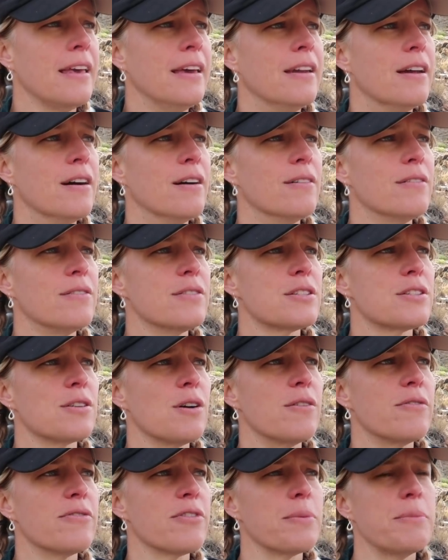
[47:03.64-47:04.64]
you know
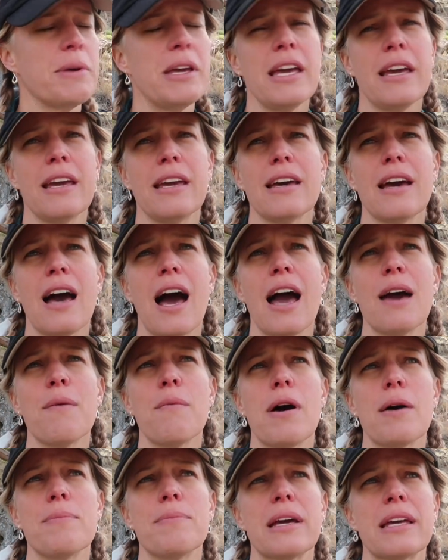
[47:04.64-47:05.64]
so for me i
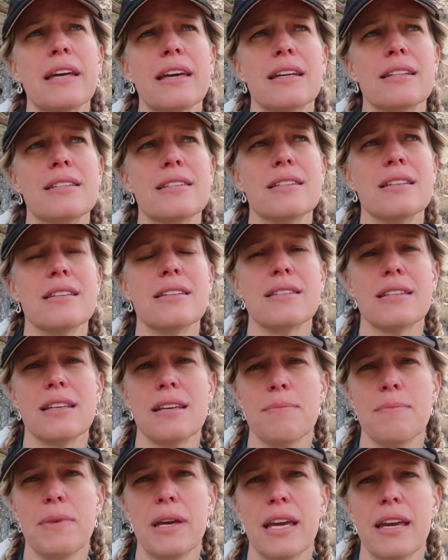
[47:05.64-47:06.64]
want my kids to
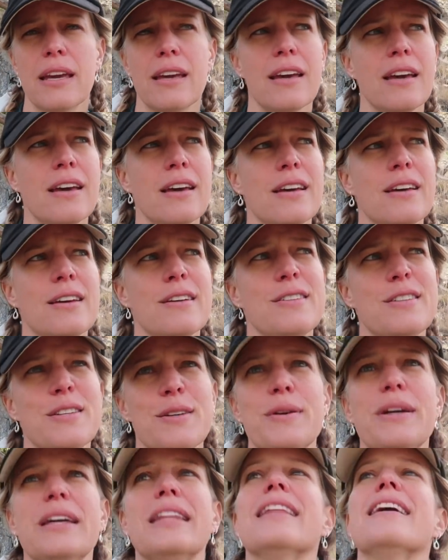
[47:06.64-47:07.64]
see me
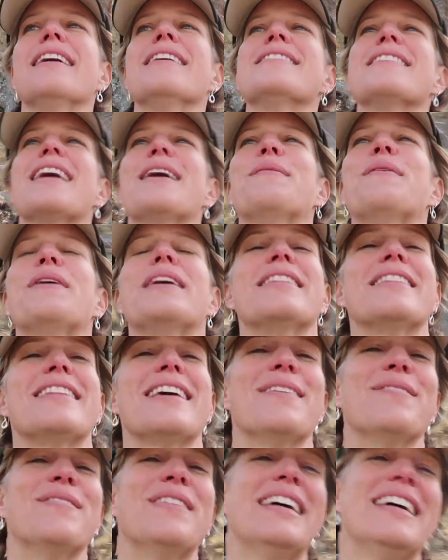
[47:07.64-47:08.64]
doing this. I want
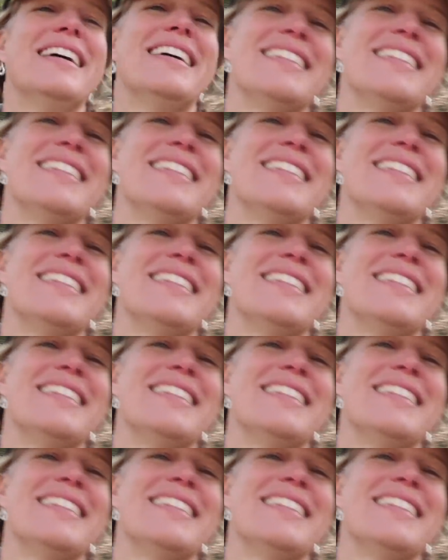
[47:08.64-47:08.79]
them